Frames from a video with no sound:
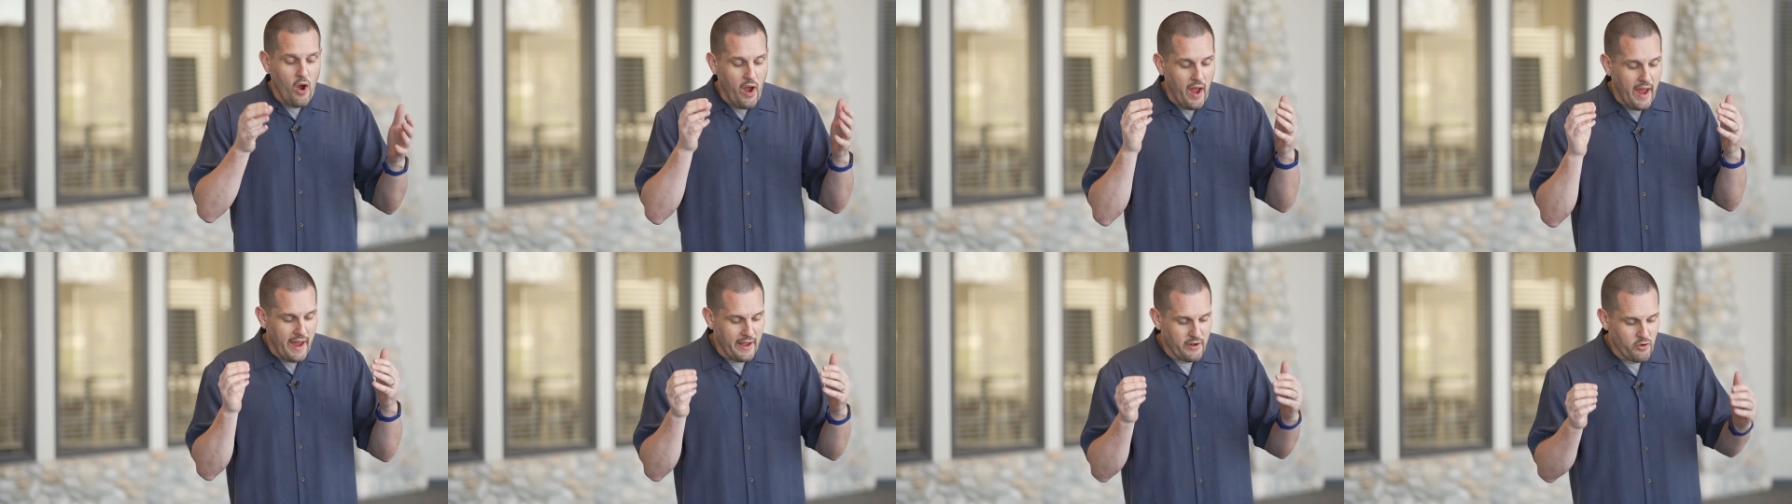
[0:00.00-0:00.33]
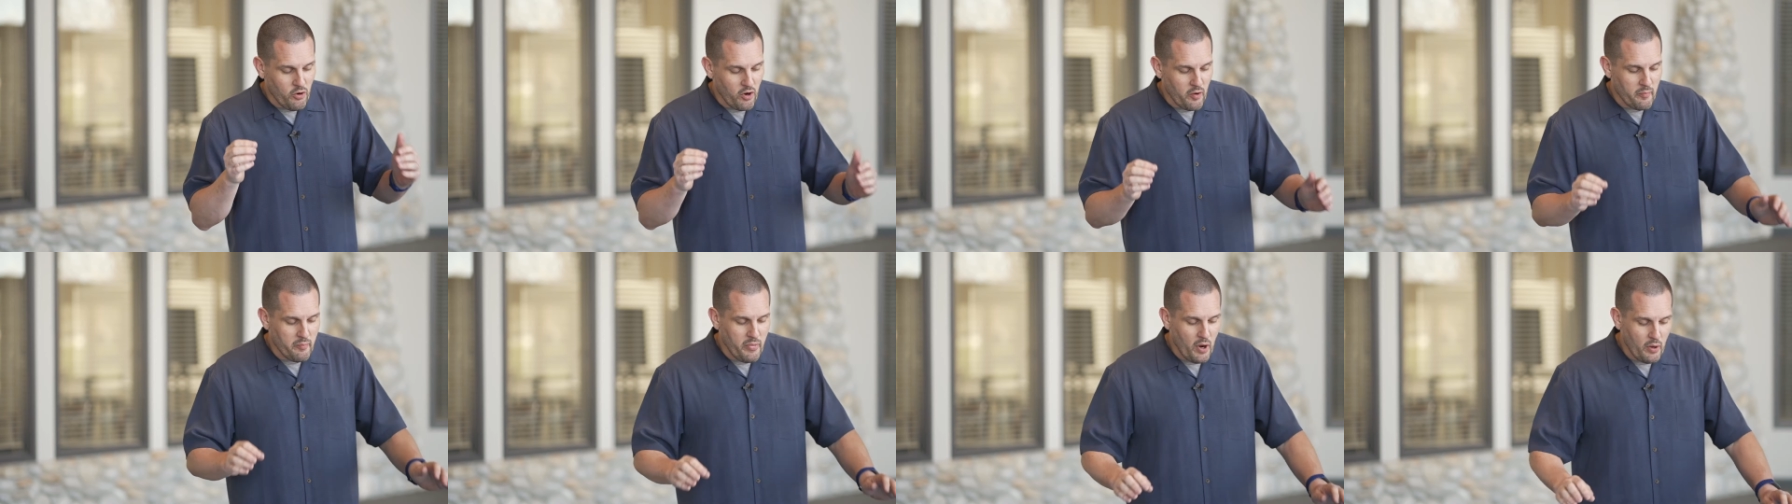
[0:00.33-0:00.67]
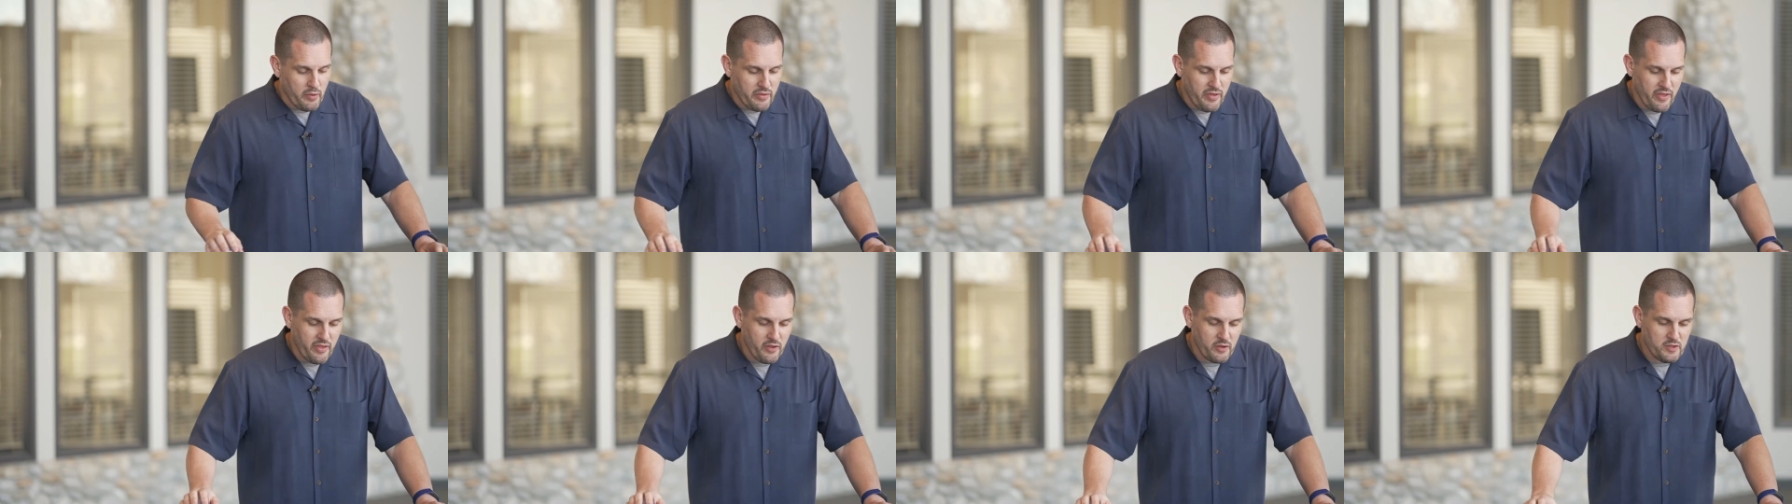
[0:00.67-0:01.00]
and or
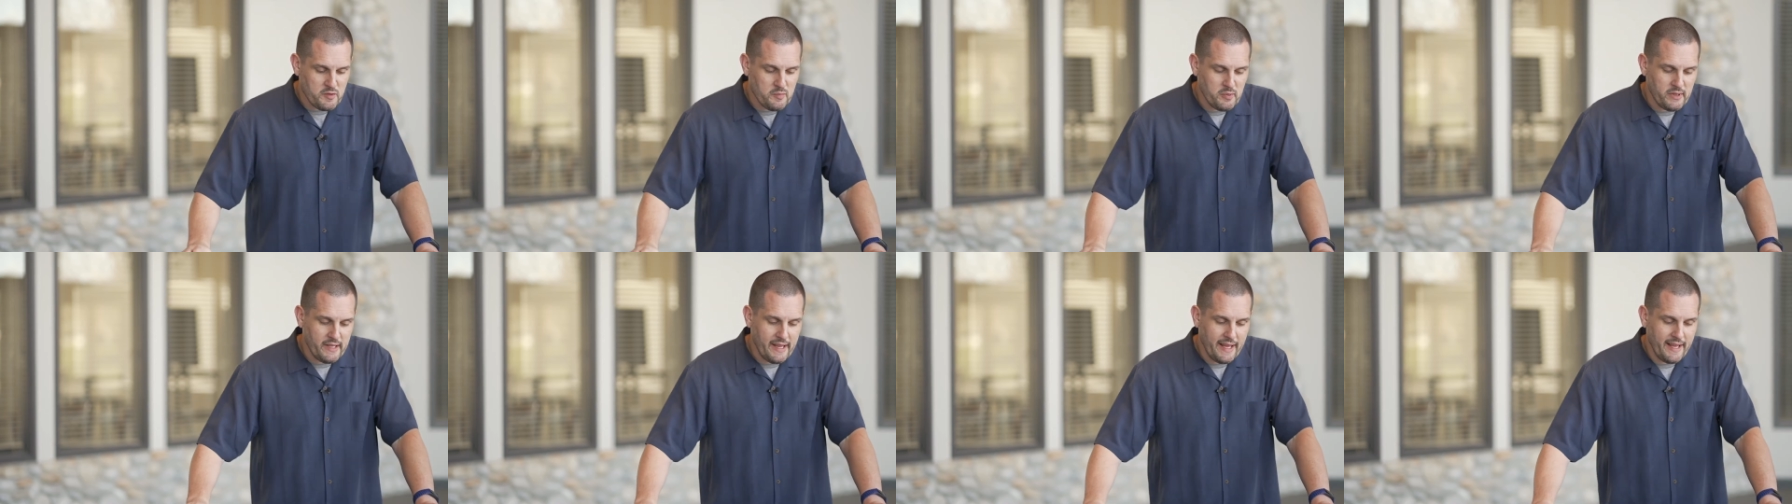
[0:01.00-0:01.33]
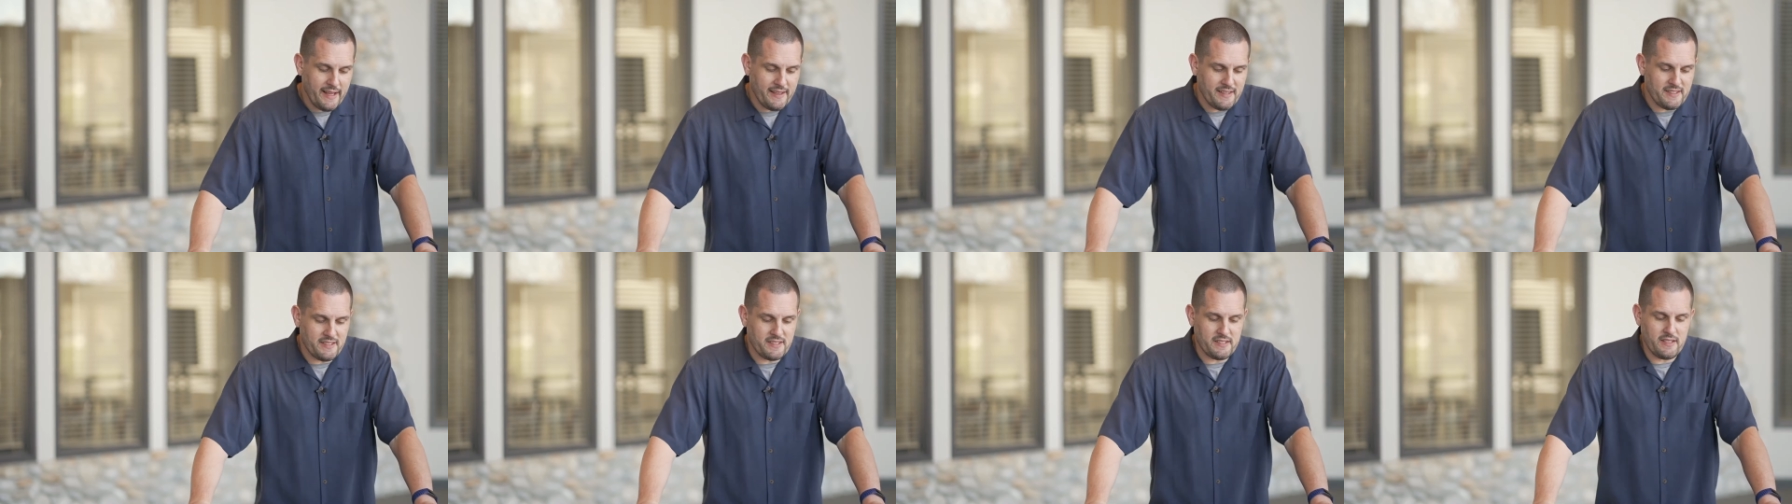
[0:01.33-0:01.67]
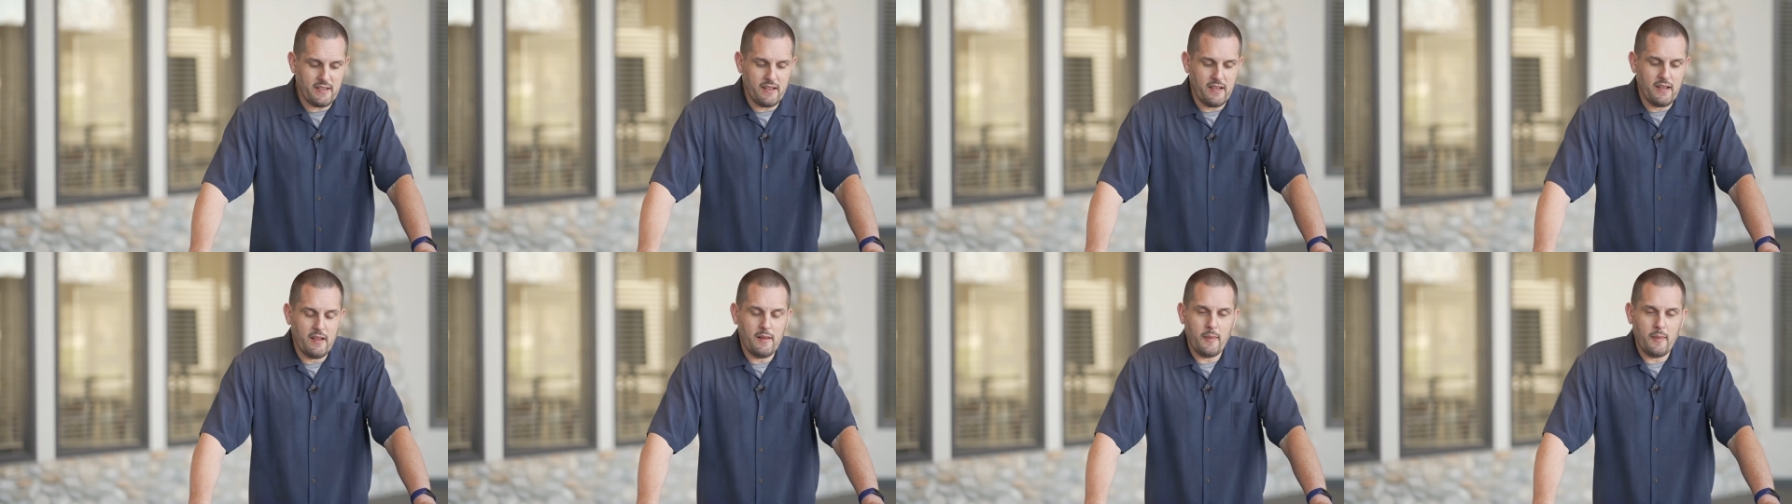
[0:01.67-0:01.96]
both of those plans.